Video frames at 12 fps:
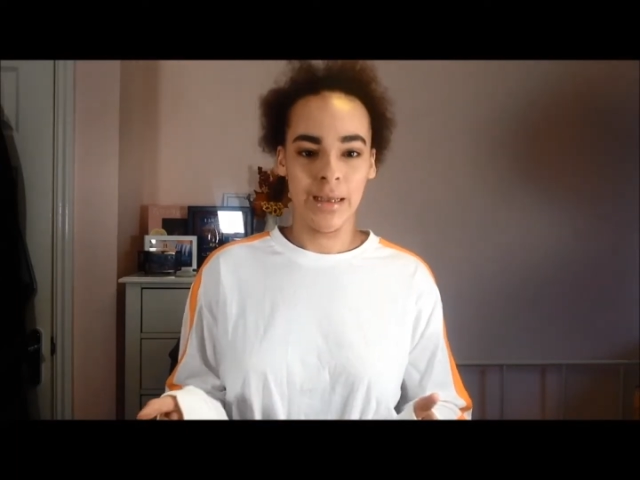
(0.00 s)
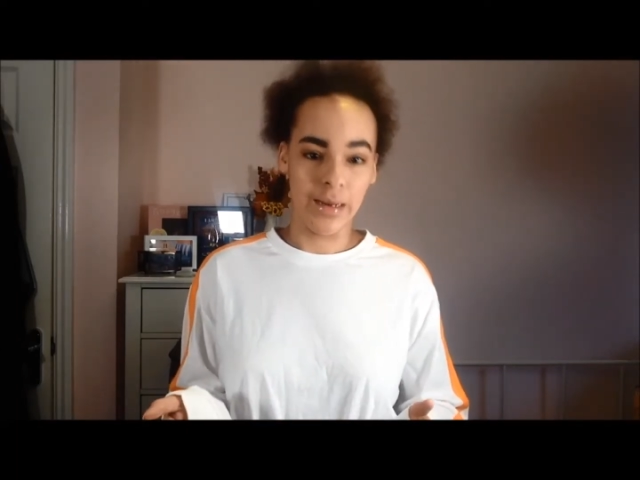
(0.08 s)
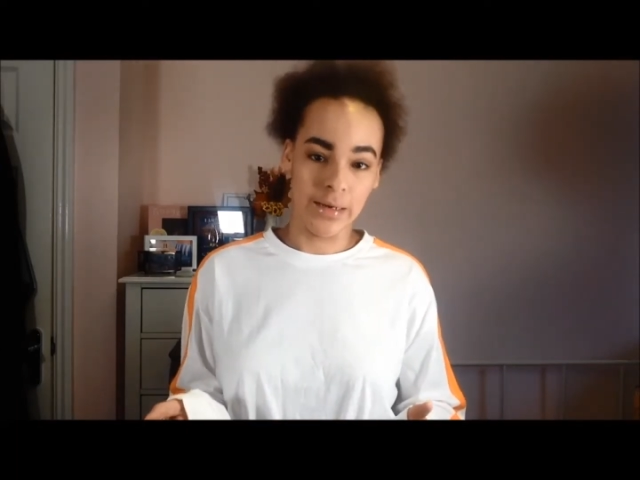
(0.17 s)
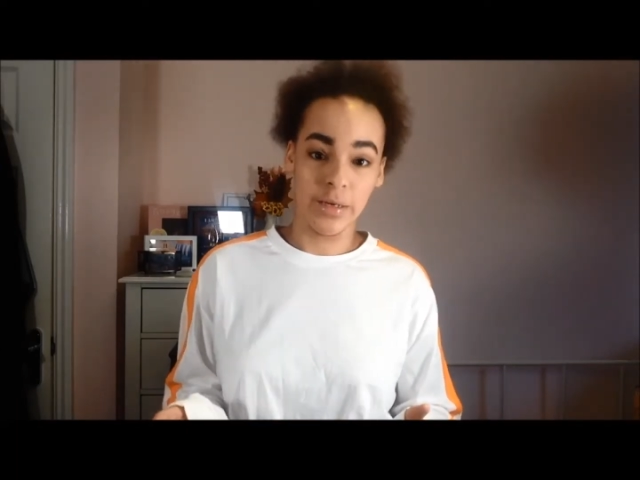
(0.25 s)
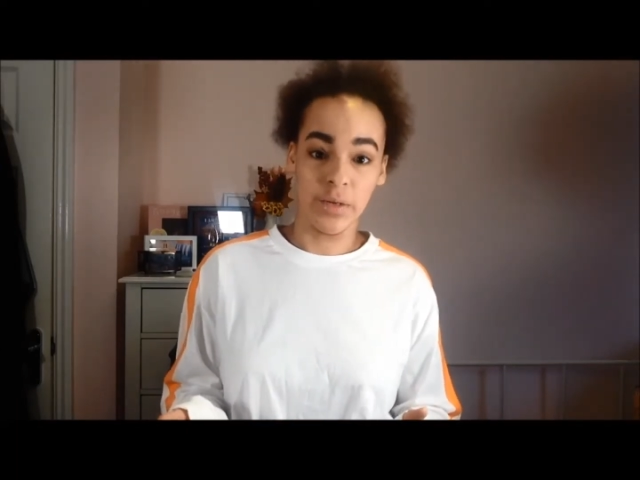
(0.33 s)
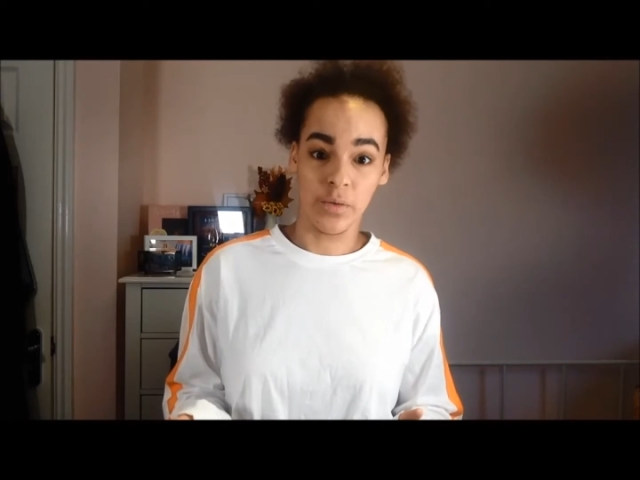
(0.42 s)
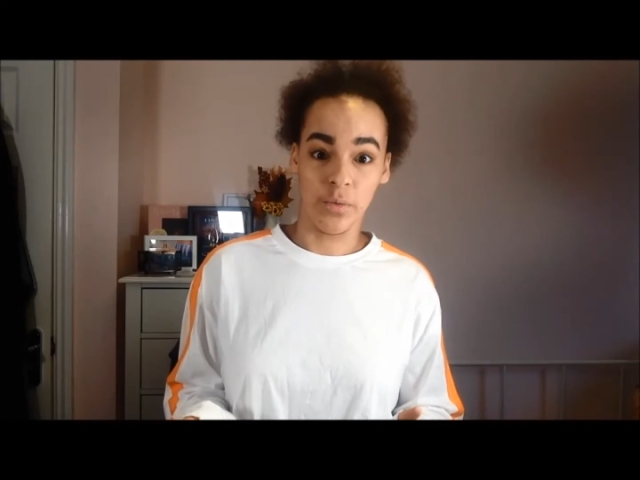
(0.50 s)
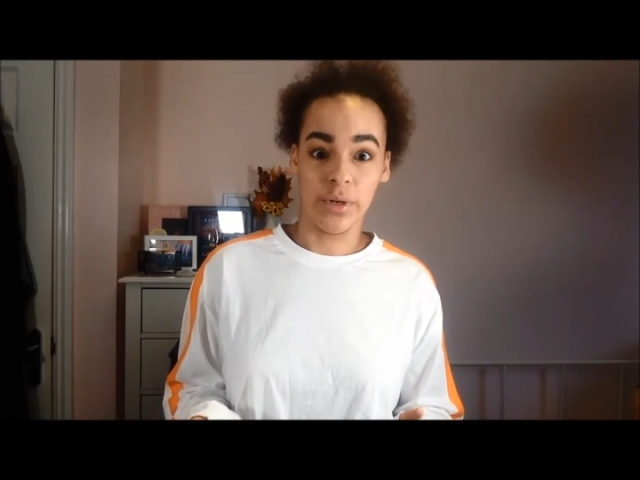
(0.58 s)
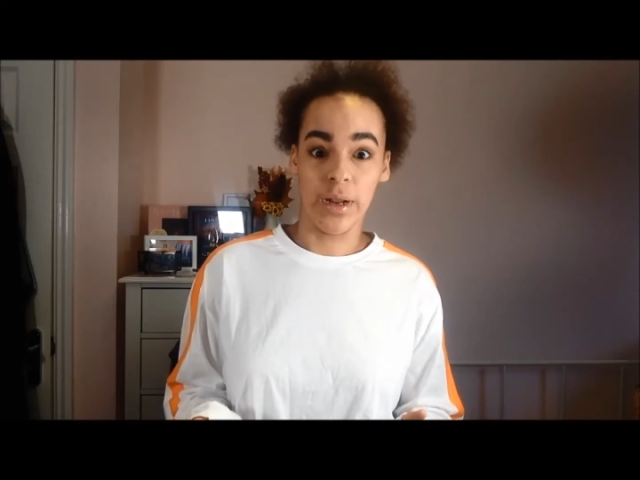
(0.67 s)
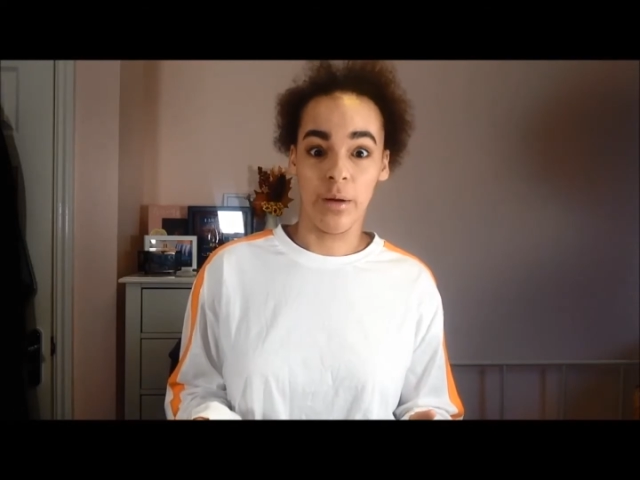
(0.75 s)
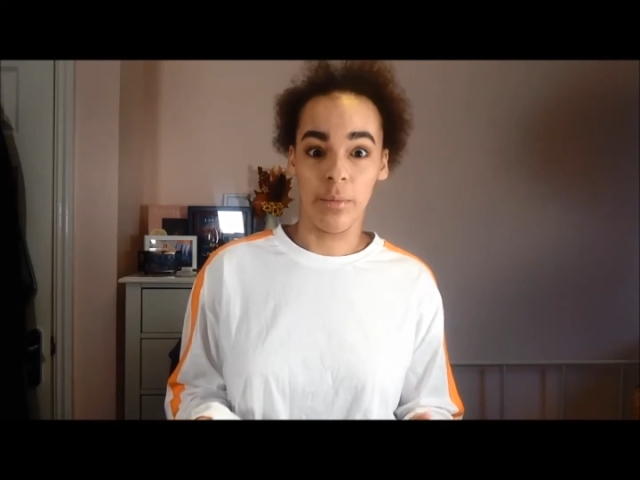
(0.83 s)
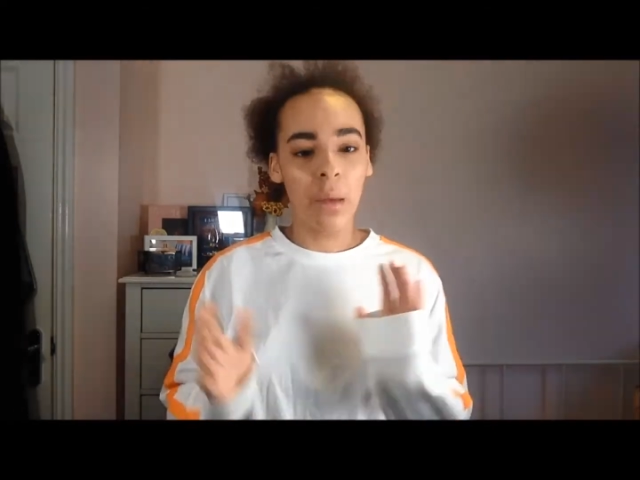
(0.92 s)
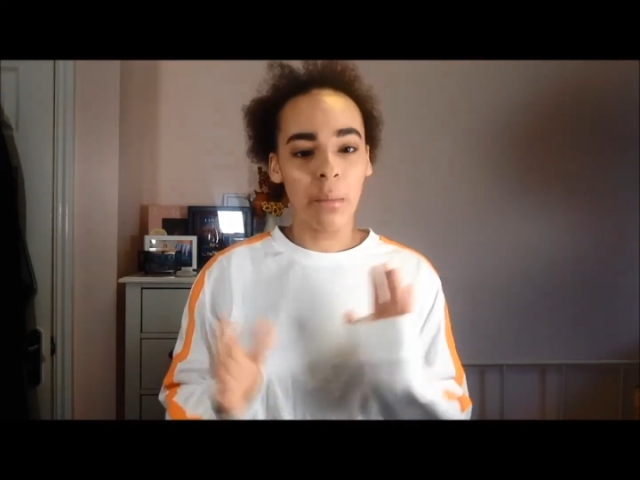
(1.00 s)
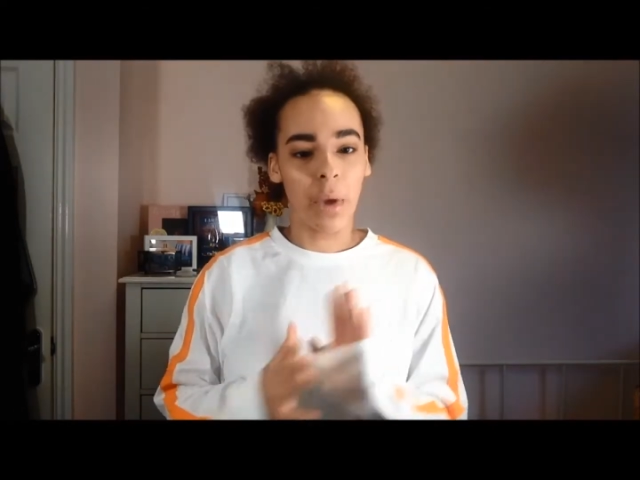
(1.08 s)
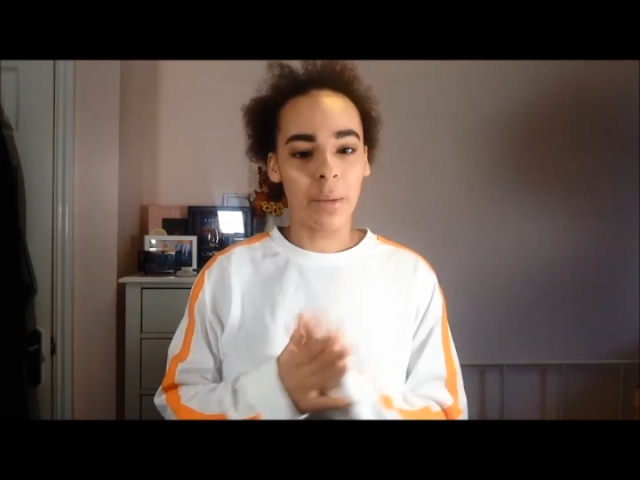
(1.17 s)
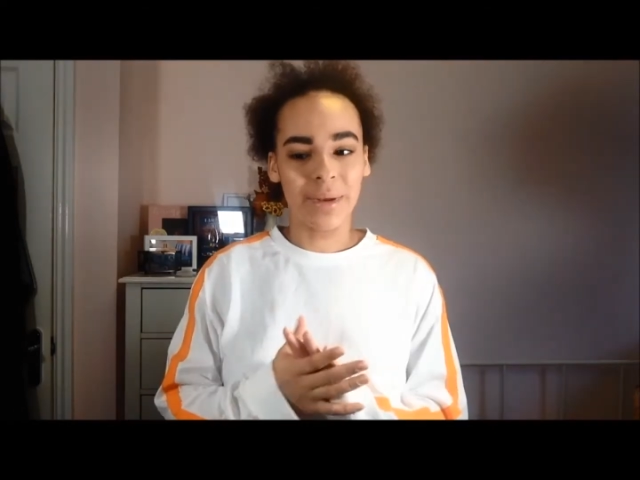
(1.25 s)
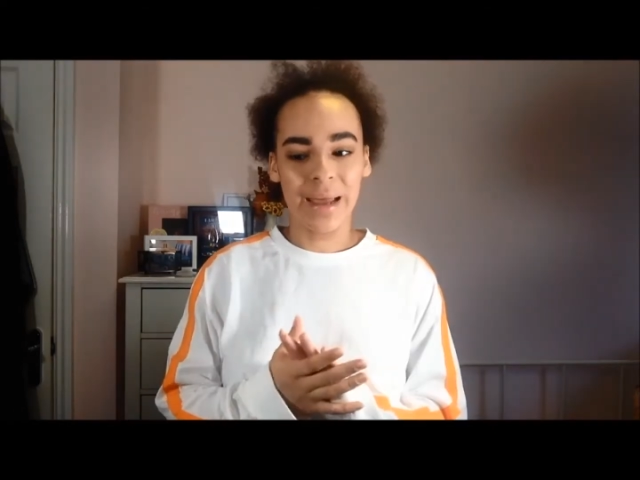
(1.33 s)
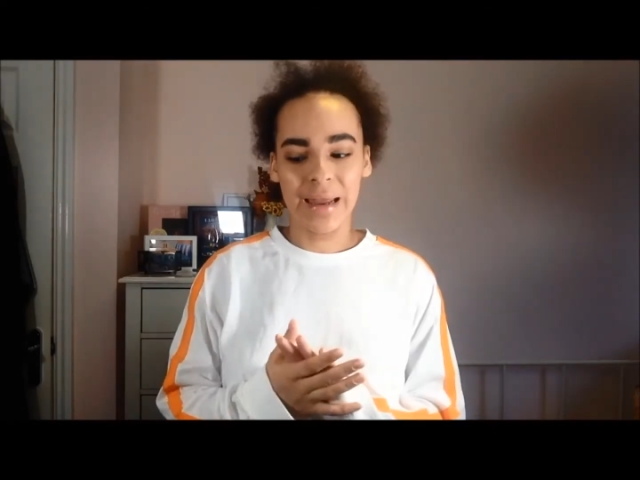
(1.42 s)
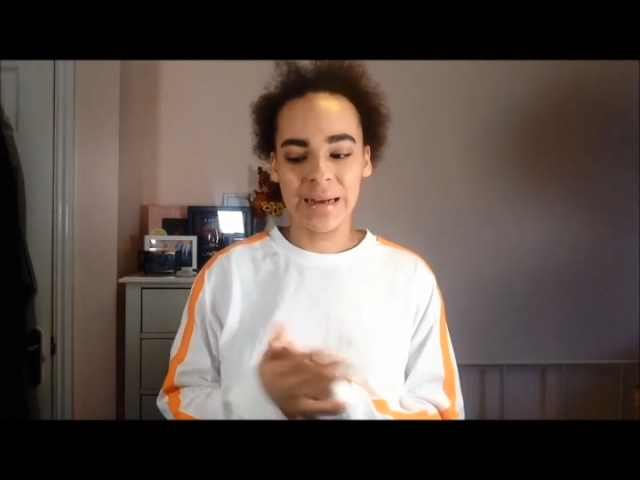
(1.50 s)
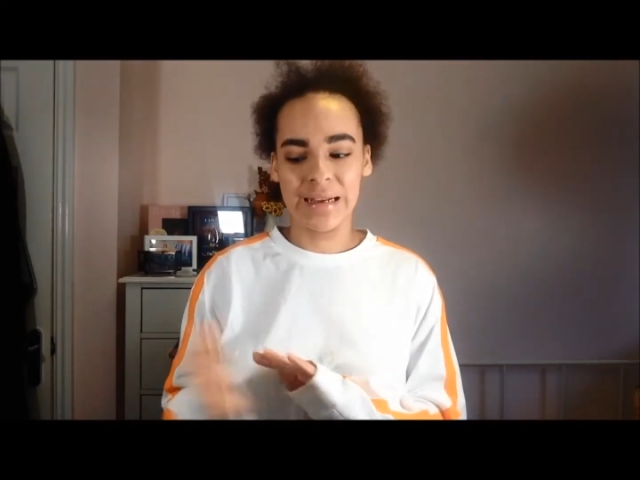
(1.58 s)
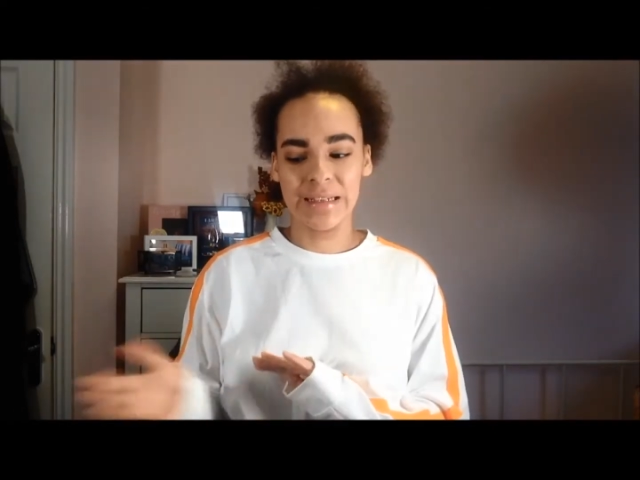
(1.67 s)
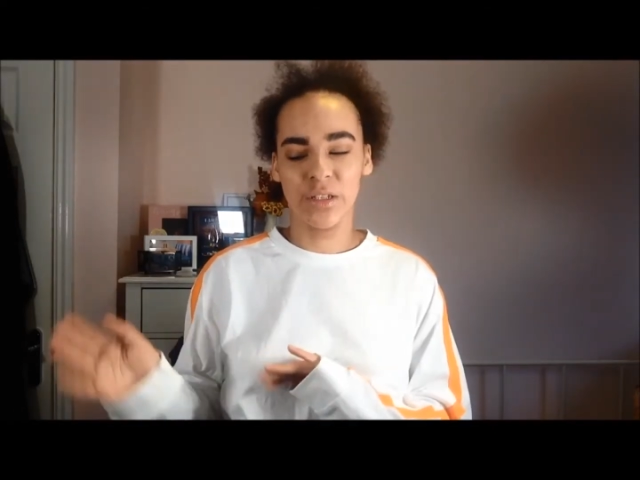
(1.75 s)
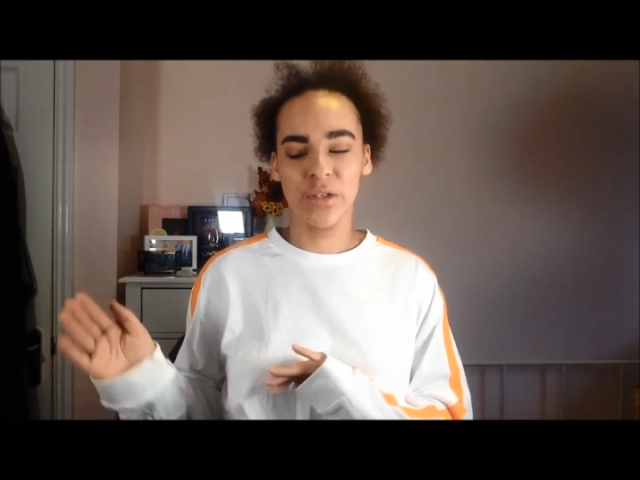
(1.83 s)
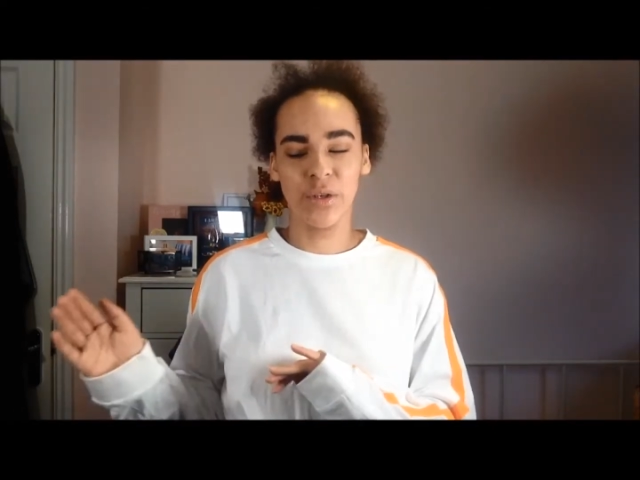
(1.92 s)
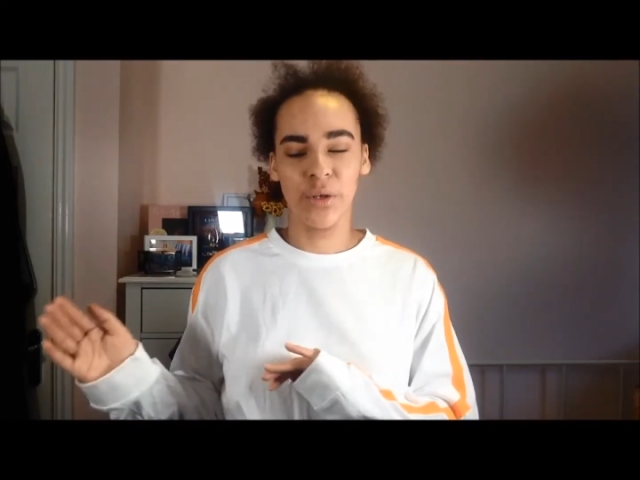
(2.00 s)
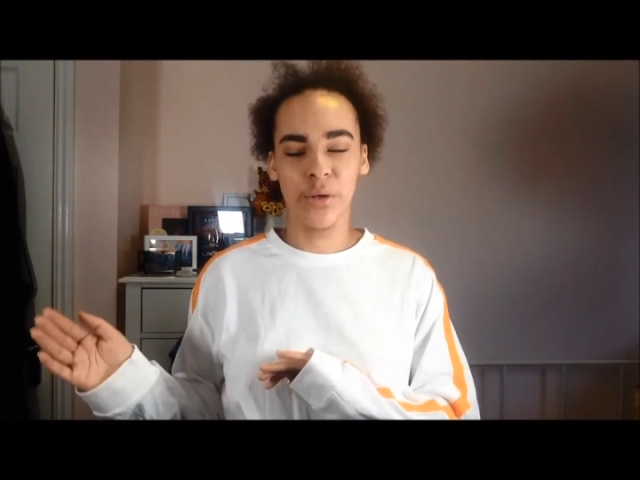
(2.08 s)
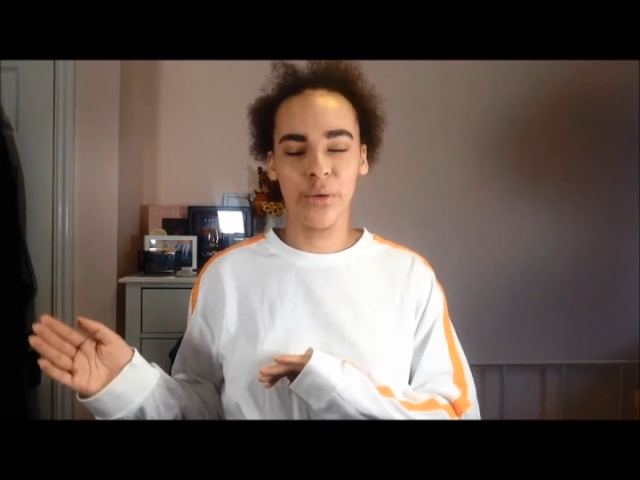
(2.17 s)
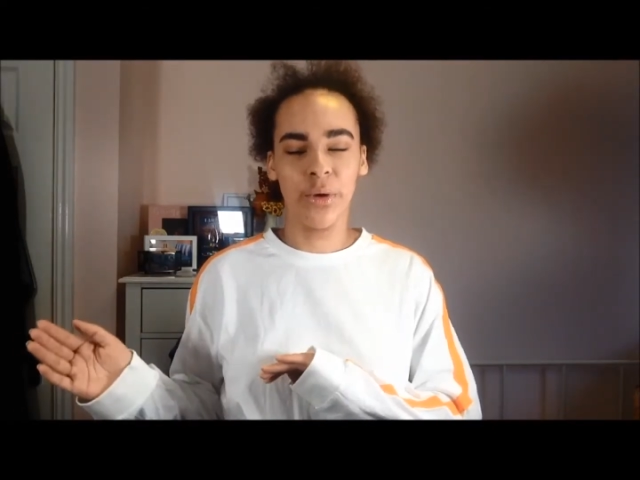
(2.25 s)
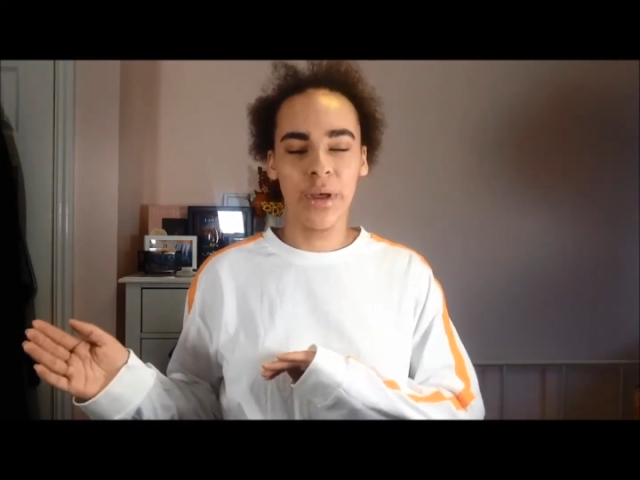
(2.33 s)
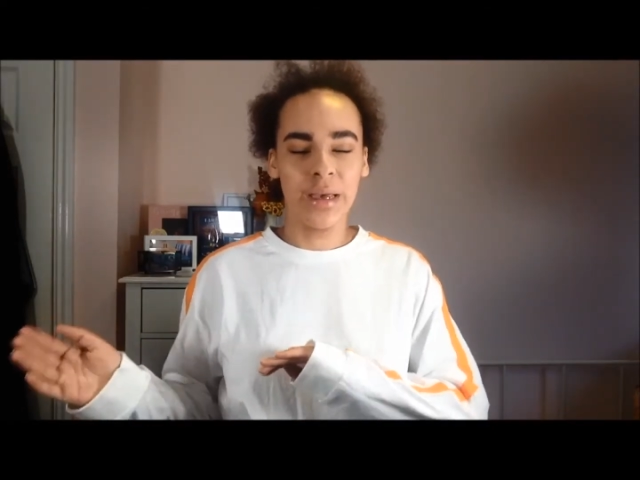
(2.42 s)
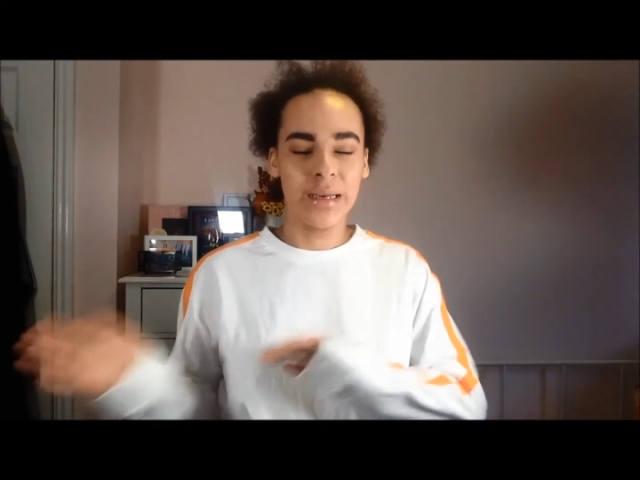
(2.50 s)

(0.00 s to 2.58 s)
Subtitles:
I need to sort it out. My plan is to